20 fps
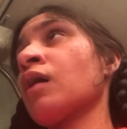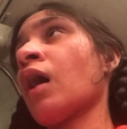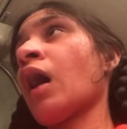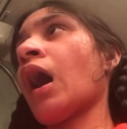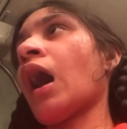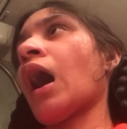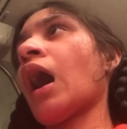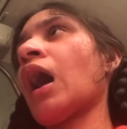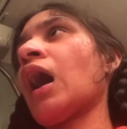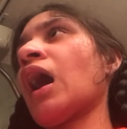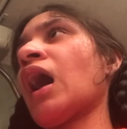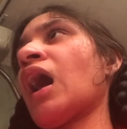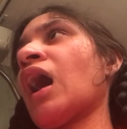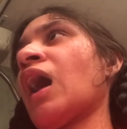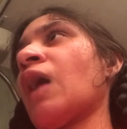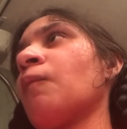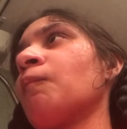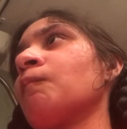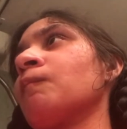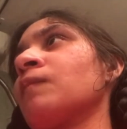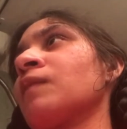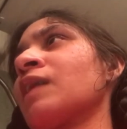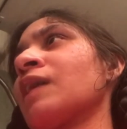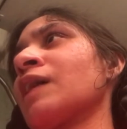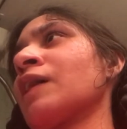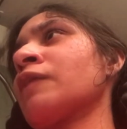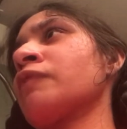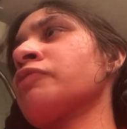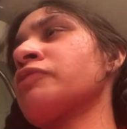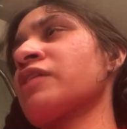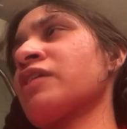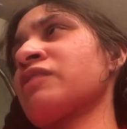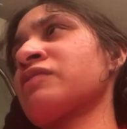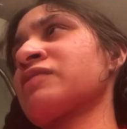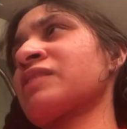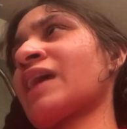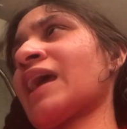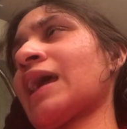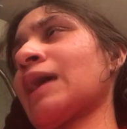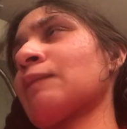it
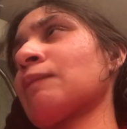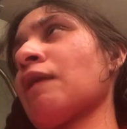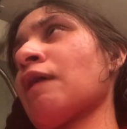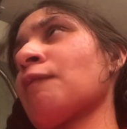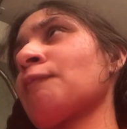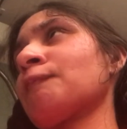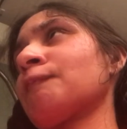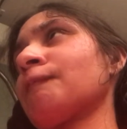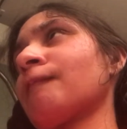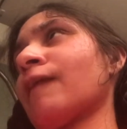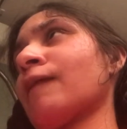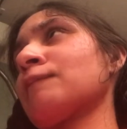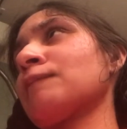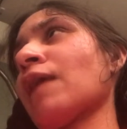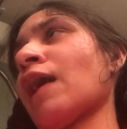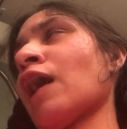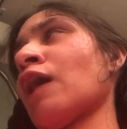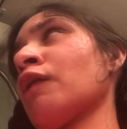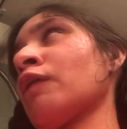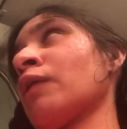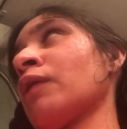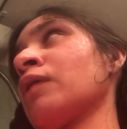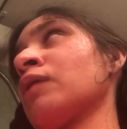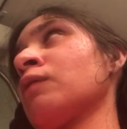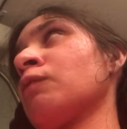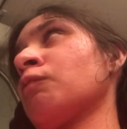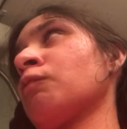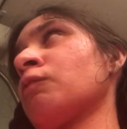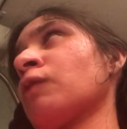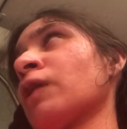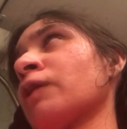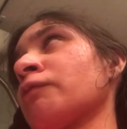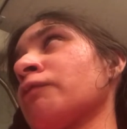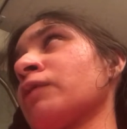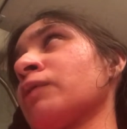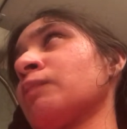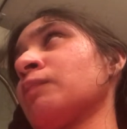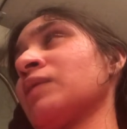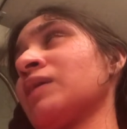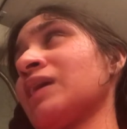just came up about what
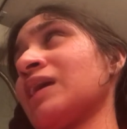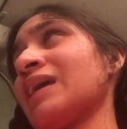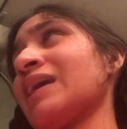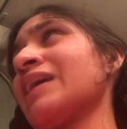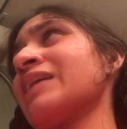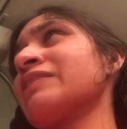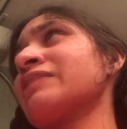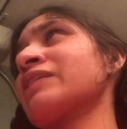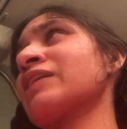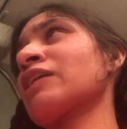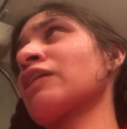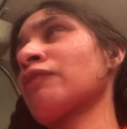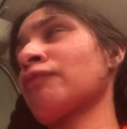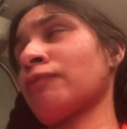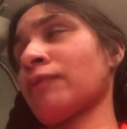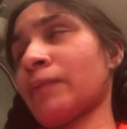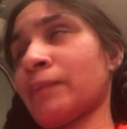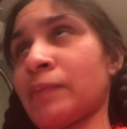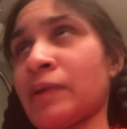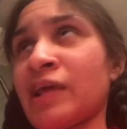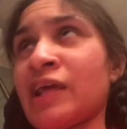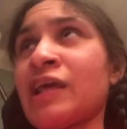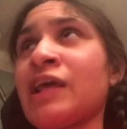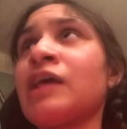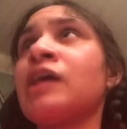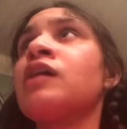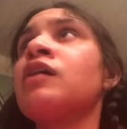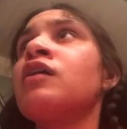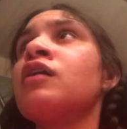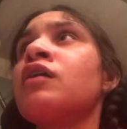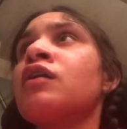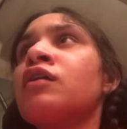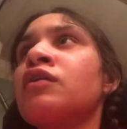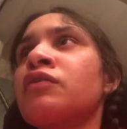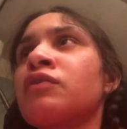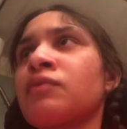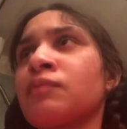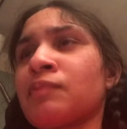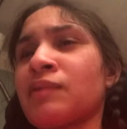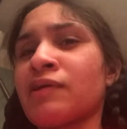would be easier for me
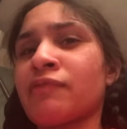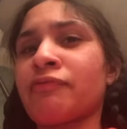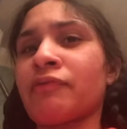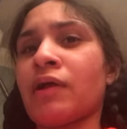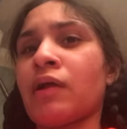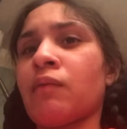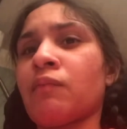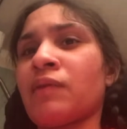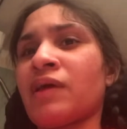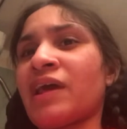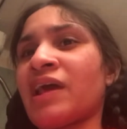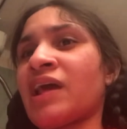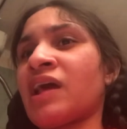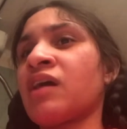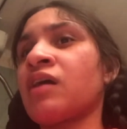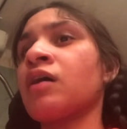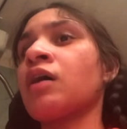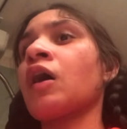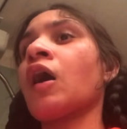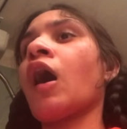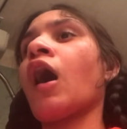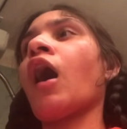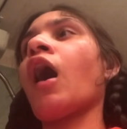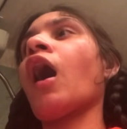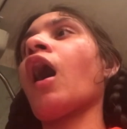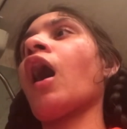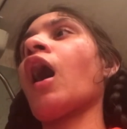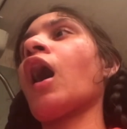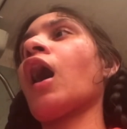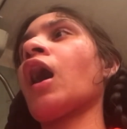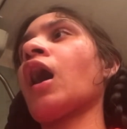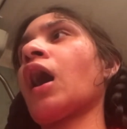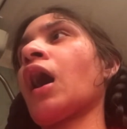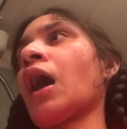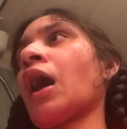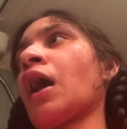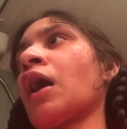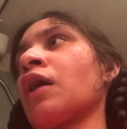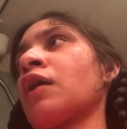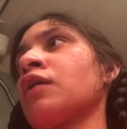to be filming
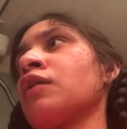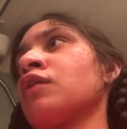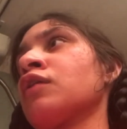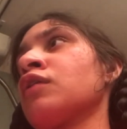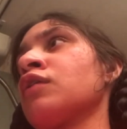on